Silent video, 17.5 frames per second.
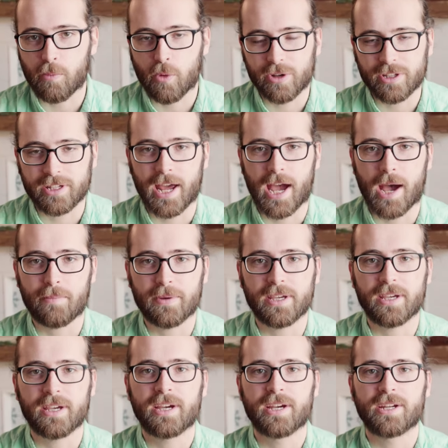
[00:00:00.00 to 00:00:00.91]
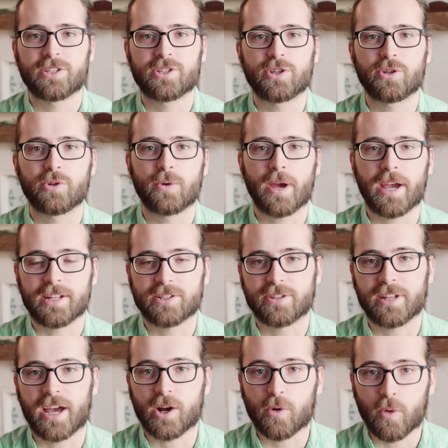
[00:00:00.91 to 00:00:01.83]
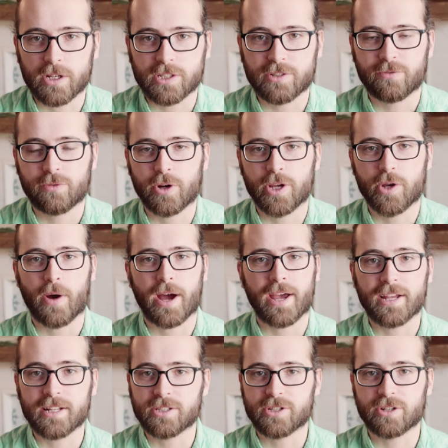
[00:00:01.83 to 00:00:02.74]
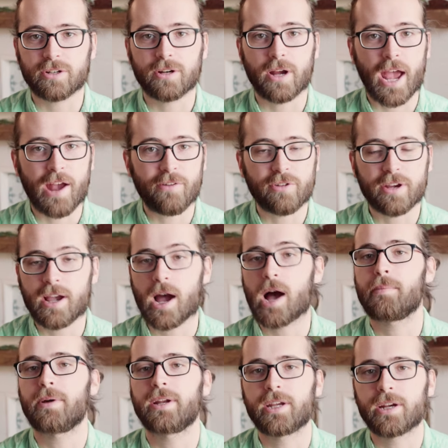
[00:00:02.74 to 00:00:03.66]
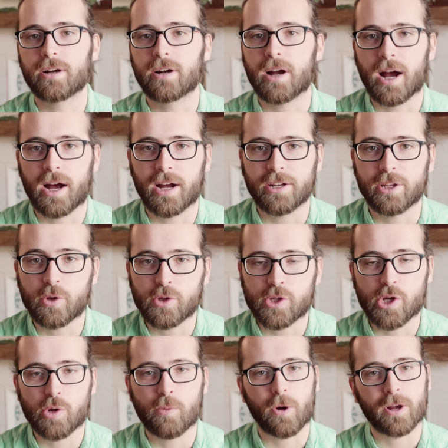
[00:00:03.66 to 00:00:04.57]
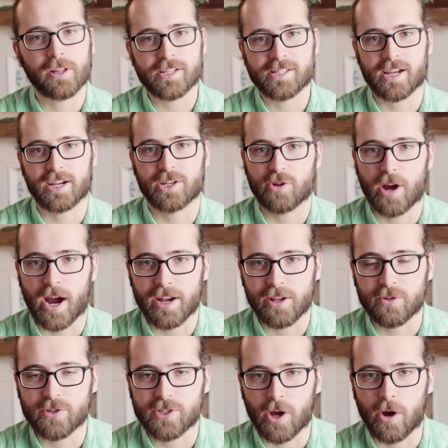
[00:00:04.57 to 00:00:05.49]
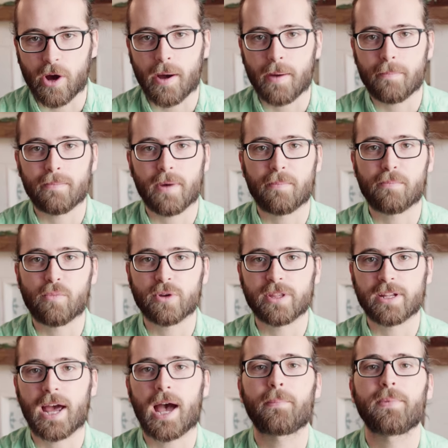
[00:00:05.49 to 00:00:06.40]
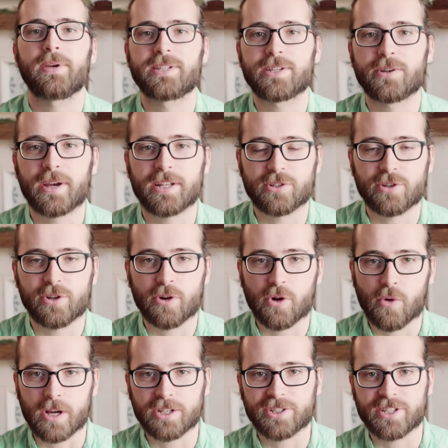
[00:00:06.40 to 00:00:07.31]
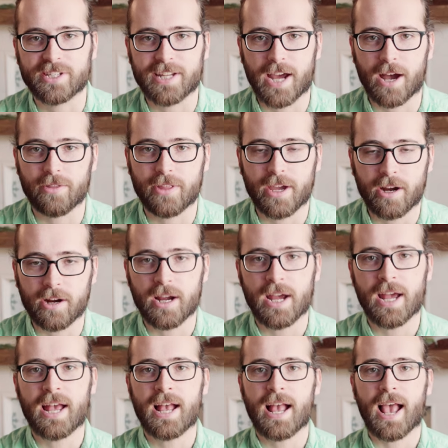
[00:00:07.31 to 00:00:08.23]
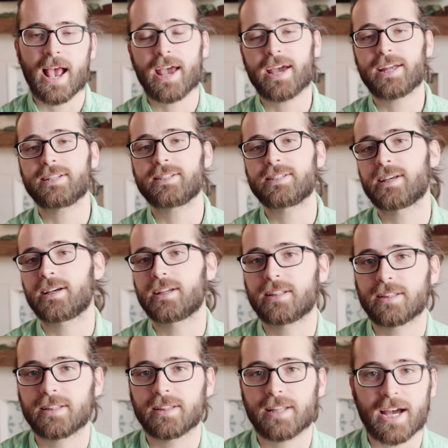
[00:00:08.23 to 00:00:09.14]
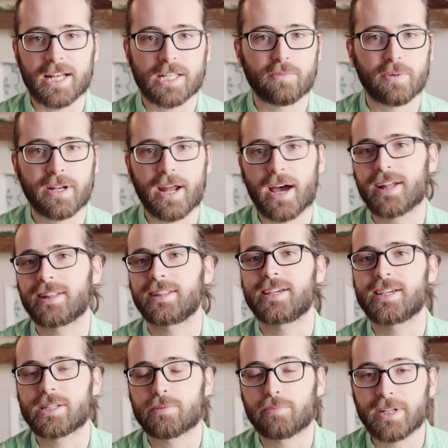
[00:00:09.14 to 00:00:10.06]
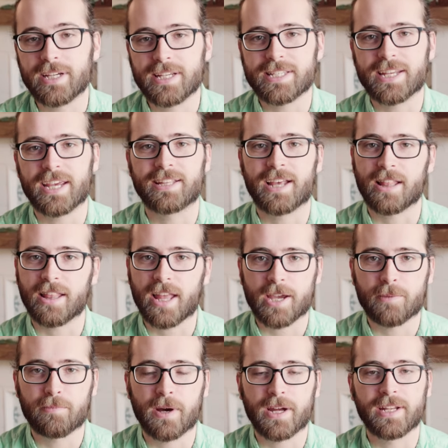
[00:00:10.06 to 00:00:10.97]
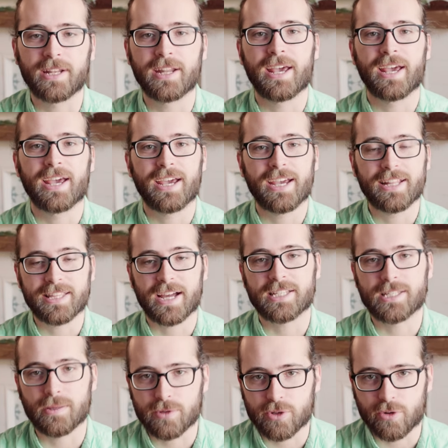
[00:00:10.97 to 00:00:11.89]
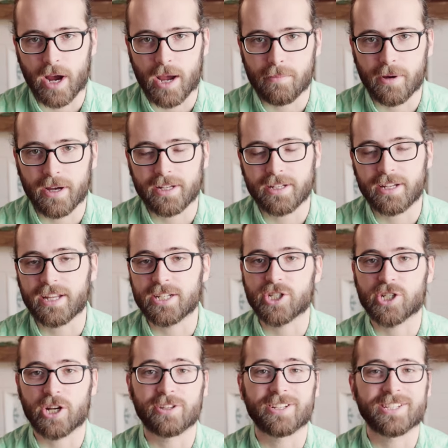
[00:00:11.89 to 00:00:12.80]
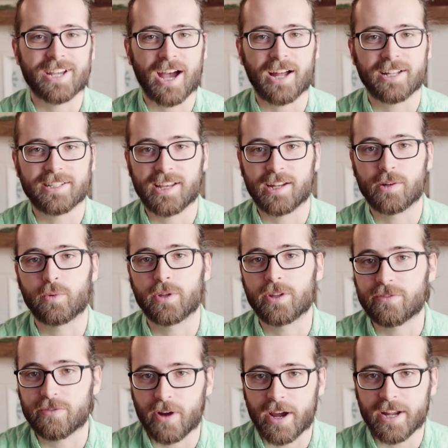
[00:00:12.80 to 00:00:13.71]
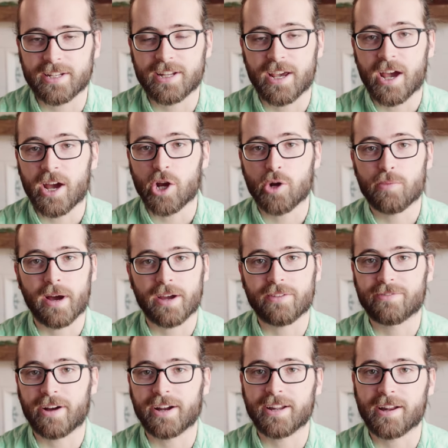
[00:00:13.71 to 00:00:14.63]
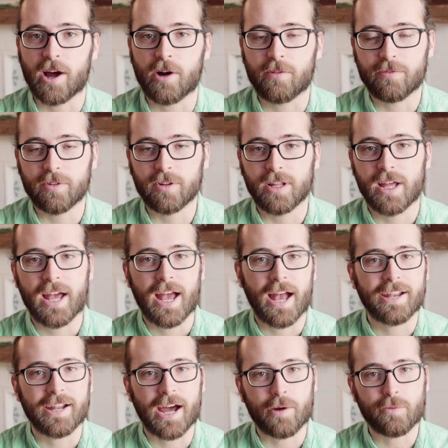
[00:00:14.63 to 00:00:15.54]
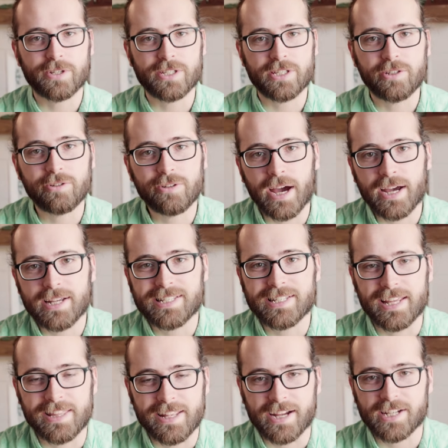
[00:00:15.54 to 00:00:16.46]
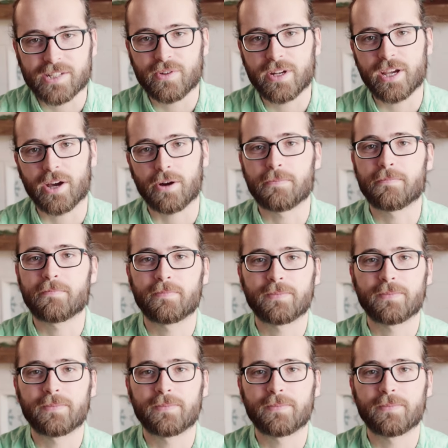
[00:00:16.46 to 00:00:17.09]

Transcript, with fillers: More than happy to answer that question for you. I answer every comment here on YouTube, or at least I try to, so I'm, I'm more than happy to answer your questions down there. And last but not least, please hit that like button, hit that subscribe button, and share this content with a friend who might find it helpful. And I will see you guys in the next video.